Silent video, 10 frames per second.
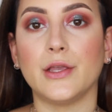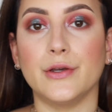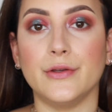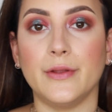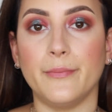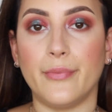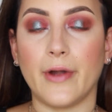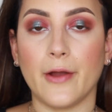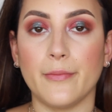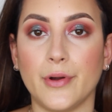good
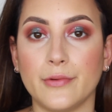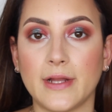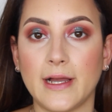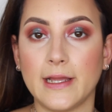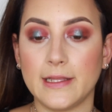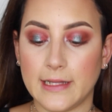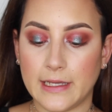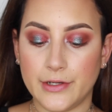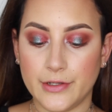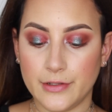brow bone
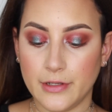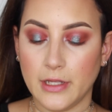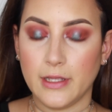highlighter.